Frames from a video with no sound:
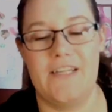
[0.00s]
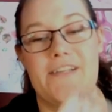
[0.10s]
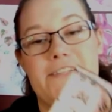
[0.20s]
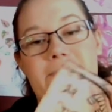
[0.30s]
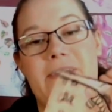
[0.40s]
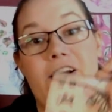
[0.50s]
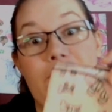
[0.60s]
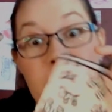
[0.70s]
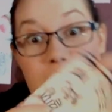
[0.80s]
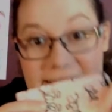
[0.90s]
Something I
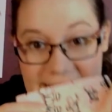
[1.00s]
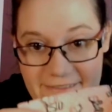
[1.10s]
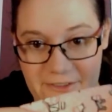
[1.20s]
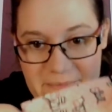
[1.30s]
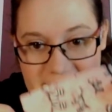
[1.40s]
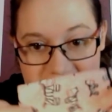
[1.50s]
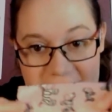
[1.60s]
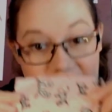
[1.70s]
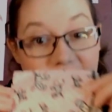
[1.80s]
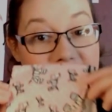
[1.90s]
always have on me,
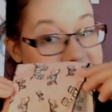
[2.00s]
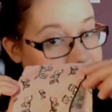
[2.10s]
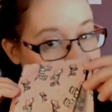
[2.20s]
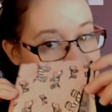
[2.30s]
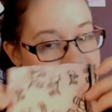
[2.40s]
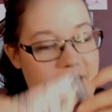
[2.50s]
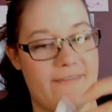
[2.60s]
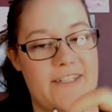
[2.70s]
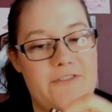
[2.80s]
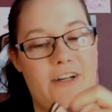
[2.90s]
regardless of whether I'm
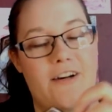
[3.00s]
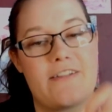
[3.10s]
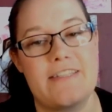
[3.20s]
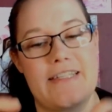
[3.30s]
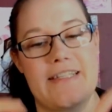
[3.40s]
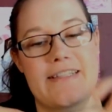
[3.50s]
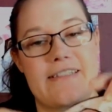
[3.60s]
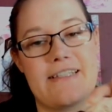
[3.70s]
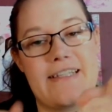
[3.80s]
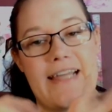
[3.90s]
travelling or not, is
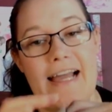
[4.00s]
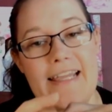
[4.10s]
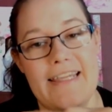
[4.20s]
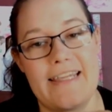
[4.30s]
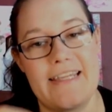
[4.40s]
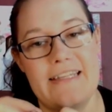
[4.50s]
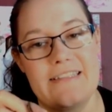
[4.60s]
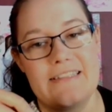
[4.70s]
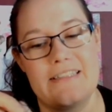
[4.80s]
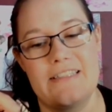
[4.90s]
a hanky.
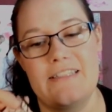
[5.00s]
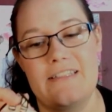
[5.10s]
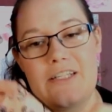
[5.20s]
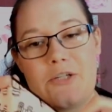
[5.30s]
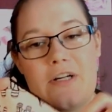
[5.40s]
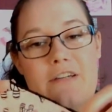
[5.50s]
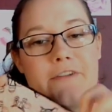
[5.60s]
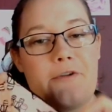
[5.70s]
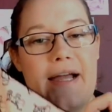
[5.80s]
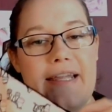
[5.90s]
Quite a
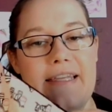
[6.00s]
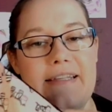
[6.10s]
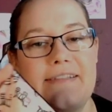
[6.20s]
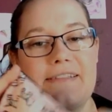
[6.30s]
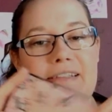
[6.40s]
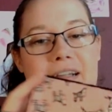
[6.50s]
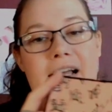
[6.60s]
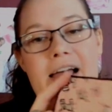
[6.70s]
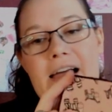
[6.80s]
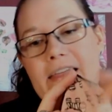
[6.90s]
few hankies.
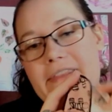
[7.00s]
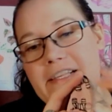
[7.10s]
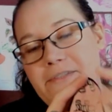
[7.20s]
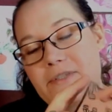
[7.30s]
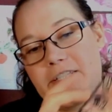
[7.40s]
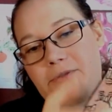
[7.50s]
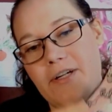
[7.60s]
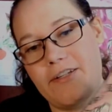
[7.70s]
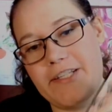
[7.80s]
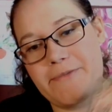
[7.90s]
This one is quite
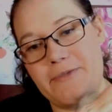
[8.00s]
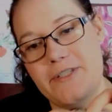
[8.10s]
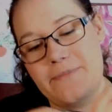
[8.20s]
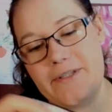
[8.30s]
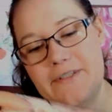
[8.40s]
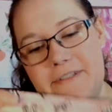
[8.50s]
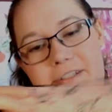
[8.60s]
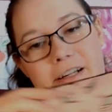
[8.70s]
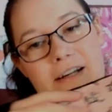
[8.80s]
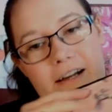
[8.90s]
a nice one
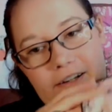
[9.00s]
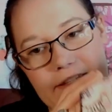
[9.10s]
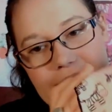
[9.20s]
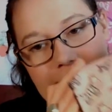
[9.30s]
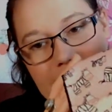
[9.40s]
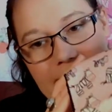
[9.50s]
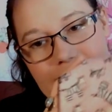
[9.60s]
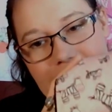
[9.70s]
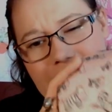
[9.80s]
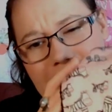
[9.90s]
because I got this,
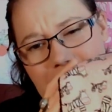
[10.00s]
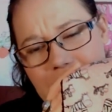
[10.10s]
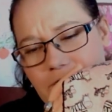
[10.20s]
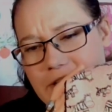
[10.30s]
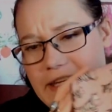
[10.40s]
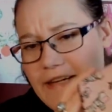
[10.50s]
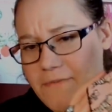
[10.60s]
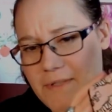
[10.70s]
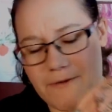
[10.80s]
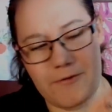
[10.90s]
I think this was a free
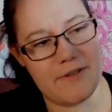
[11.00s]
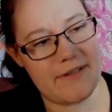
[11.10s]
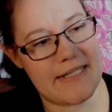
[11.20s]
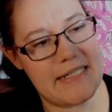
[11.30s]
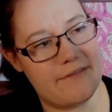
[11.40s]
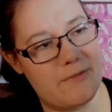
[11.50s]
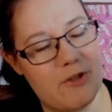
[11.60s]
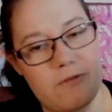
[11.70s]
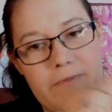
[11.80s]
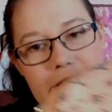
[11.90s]
gift with an order actually from a
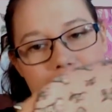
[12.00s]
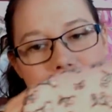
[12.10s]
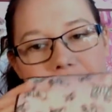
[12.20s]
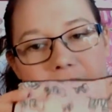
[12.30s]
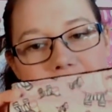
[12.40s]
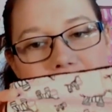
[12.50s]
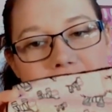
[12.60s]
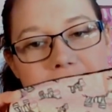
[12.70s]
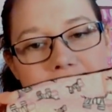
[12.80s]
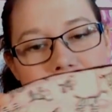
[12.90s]
company a few years
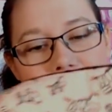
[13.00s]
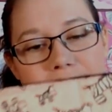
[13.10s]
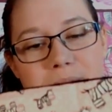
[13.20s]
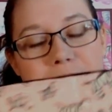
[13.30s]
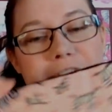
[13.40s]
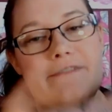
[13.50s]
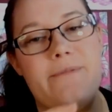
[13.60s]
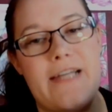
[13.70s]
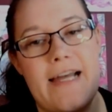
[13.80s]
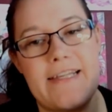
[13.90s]
ago. Most of
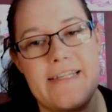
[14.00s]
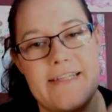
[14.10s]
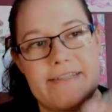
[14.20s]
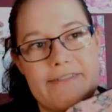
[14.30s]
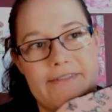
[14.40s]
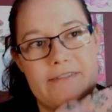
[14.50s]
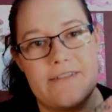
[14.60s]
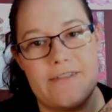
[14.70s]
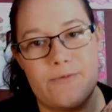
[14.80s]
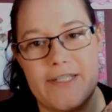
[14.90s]
my hankies
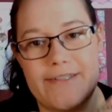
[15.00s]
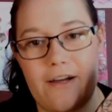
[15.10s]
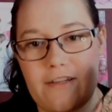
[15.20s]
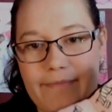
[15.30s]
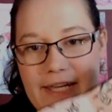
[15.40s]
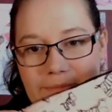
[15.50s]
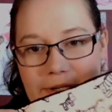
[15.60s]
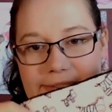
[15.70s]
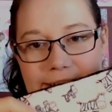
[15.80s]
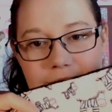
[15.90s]
are ones that I've made
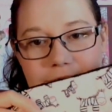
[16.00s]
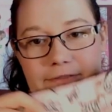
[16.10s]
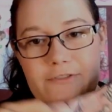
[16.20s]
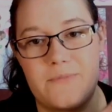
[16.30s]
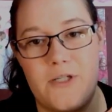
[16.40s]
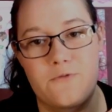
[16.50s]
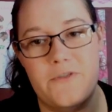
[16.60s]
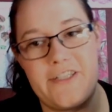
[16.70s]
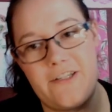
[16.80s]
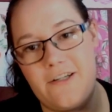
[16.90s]
myself from
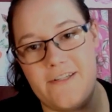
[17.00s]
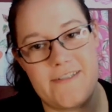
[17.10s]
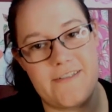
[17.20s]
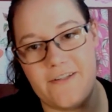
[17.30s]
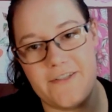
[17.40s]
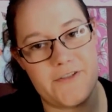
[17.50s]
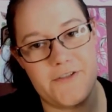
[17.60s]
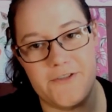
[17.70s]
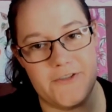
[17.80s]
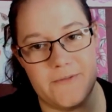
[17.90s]
old shirts that I just
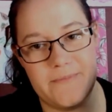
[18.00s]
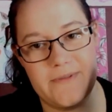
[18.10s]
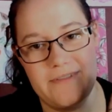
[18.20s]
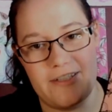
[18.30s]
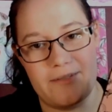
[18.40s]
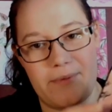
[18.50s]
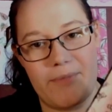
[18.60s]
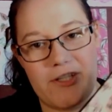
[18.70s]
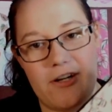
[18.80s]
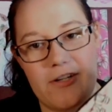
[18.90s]
cut up. Like when
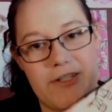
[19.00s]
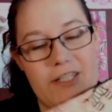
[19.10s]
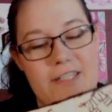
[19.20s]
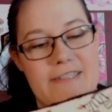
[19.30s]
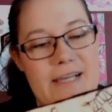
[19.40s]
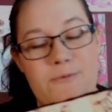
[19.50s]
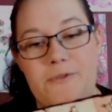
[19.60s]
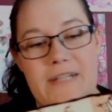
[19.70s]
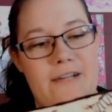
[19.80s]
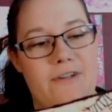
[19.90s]
my cotton shirts get
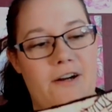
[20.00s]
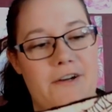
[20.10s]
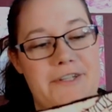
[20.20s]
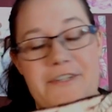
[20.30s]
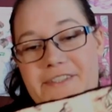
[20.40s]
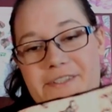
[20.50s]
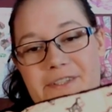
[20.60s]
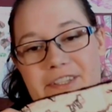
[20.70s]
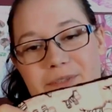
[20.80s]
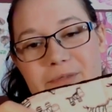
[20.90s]
worn out, I just
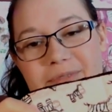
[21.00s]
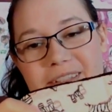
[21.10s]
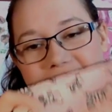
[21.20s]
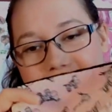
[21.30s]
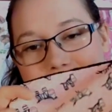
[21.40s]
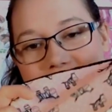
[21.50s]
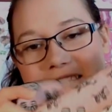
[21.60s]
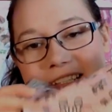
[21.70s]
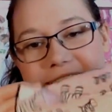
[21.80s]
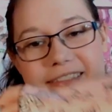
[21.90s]
cut them up and hem the
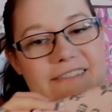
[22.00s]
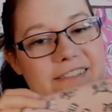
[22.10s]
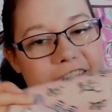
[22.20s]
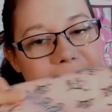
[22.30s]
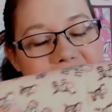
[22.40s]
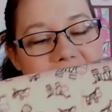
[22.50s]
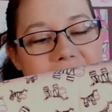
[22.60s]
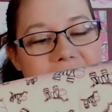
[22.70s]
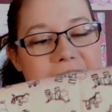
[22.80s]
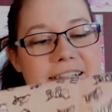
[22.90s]
edges and turn them into
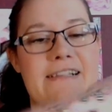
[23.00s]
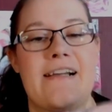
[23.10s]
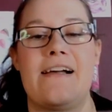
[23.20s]
hankies.